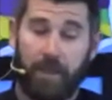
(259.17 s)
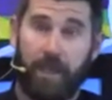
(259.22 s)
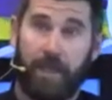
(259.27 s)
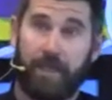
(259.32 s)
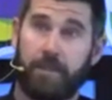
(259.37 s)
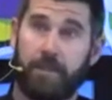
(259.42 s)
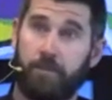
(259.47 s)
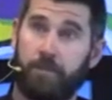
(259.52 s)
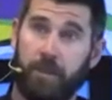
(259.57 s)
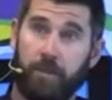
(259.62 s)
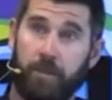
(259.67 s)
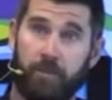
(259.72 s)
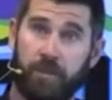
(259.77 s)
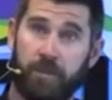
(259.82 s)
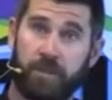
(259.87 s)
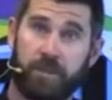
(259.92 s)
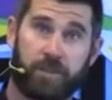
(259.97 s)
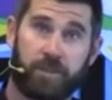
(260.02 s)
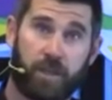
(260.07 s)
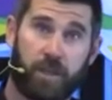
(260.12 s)
And the
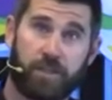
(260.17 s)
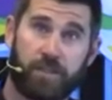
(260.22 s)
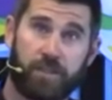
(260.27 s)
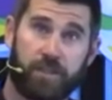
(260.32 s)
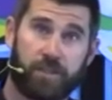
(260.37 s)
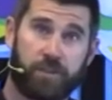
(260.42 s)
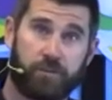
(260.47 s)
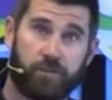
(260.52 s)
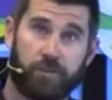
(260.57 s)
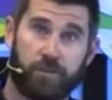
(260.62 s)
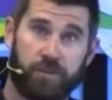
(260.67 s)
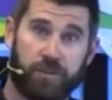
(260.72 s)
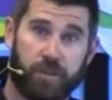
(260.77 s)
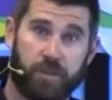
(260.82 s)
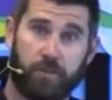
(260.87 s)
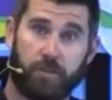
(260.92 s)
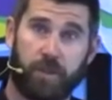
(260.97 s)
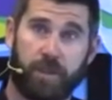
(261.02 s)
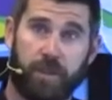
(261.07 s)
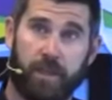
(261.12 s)
people in charge of
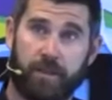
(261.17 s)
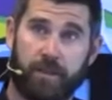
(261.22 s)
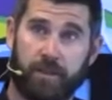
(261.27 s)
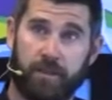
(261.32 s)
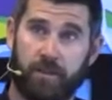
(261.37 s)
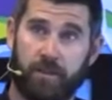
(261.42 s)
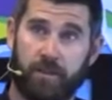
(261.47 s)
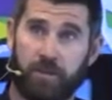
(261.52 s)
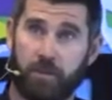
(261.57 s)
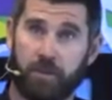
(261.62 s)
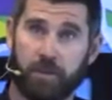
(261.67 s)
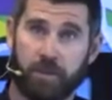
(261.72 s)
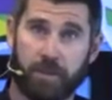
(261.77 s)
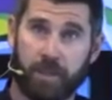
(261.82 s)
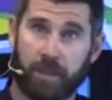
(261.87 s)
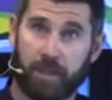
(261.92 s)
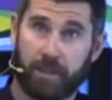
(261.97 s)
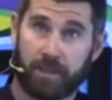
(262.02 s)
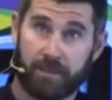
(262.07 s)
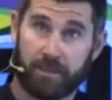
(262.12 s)
Jerusalem want nothing to do with
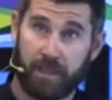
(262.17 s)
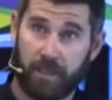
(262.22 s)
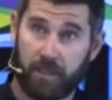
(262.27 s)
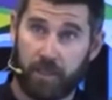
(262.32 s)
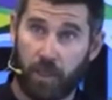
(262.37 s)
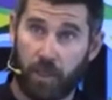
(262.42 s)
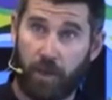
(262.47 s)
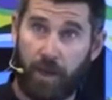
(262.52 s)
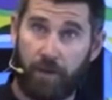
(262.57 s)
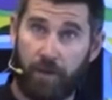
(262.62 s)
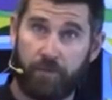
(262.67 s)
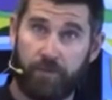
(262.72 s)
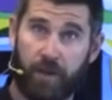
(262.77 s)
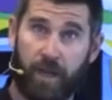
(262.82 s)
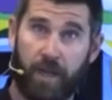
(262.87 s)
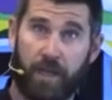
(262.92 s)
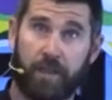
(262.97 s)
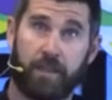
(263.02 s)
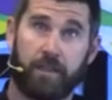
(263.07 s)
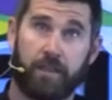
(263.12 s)
it because they know how
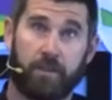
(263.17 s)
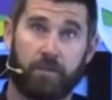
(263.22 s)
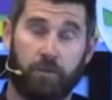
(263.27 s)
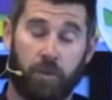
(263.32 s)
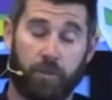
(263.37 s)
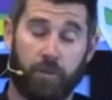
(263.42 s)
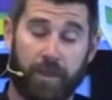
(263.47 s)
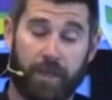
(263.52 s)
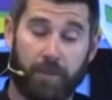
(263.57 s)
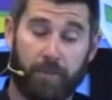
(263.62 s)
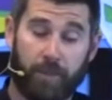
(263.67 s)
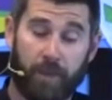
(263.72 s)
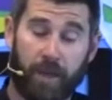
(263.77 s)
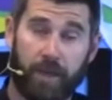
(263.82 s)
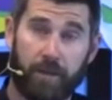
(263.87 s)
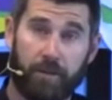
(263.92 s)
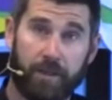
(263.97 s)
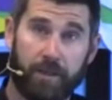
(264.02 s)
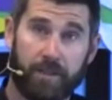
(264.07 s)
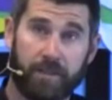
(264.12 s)
violent the Roman
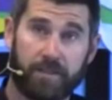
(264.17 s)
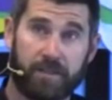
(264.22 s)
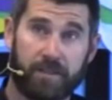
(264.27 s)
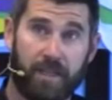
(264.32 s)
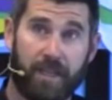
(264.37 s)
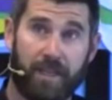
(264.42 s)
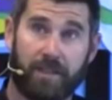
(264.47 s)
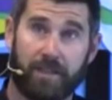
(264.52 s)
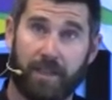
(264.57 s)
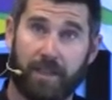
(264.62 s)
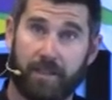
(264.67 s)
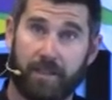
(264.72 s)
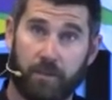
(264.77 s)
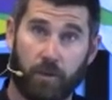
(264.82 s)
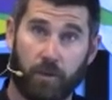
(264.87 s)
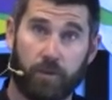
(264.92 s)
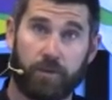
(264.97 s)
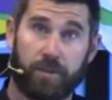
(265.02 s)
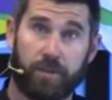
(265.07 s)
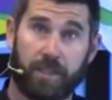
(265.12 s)
Empire is and they
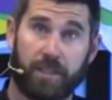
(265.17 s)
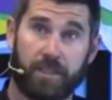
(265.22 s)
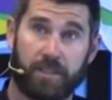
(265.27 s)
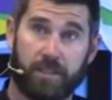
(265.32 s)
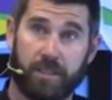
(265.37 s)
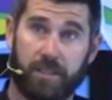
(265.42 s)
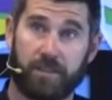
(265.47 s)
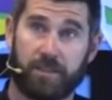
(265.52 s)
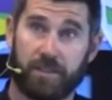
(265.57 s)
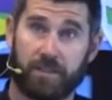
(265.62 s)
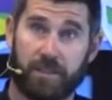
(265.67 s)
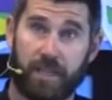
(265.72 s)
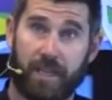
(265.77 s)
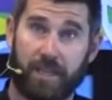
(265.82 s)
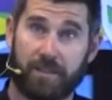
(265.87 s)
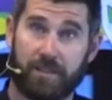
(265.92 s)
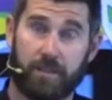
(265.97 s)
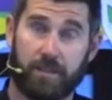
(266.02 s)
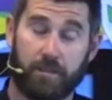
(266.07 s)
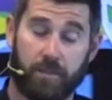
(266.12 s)
don't think Jesus
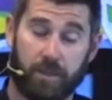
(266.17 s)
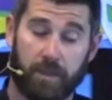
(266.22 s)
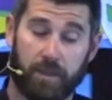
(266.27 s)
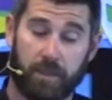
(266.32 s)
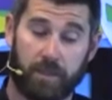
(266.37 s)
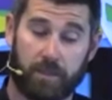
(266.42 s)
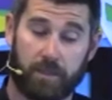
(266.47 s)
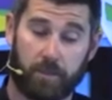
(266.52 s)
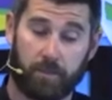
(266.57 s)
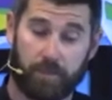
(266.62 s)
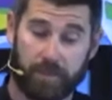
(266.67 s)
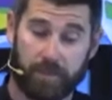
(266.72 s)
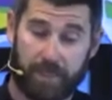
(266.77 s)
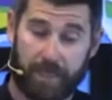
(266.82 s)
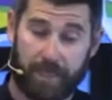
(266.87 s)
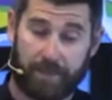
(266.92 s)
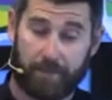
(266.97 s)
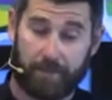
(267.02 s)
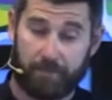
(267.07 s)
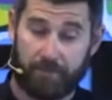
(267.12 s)
has the ability to
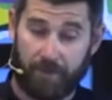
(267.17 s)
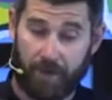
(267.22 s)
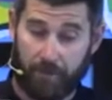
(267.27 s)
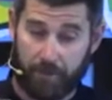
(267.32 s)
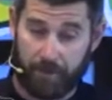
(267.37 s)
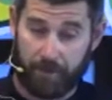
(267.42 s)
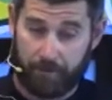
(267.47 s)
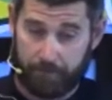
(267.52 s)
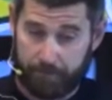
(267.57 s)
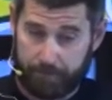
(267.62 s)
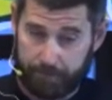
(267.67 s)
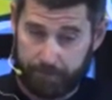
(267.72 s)
protect them from it.